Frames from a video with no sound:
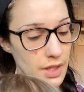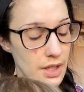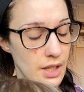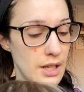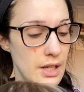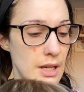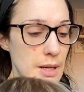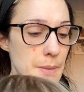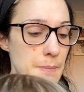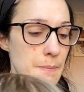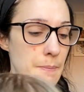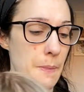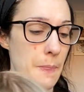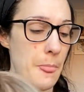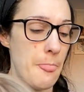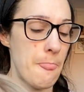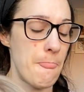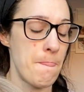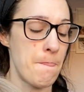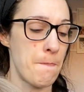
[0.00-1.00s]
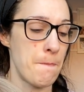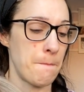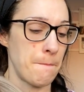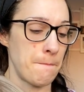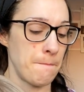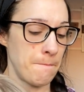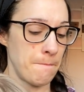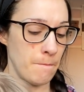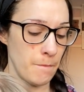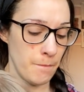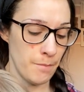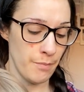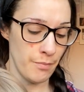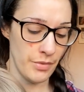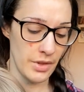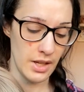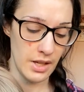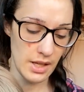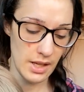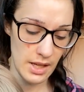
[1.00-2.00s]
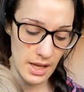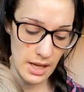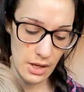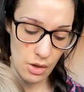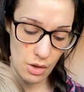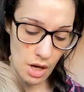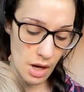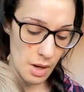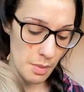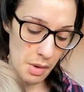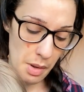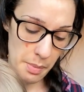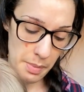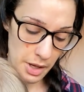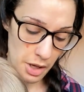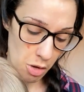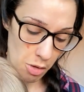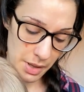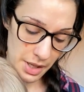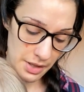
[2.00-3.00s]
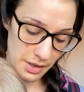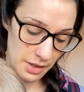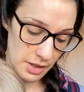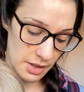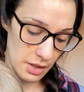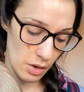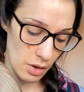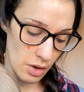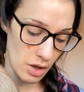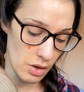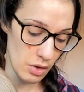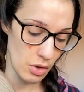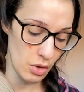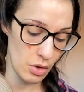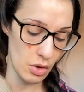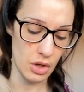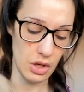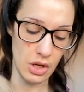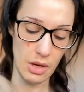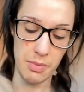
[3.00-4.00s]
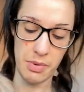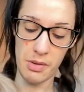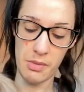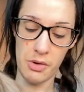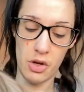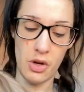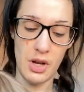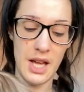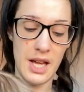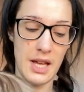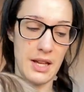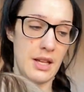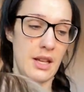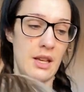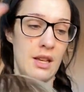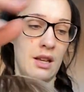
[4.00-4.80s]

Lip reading: Yeah, you can't wear big girl pants until you go to should I put them on your head?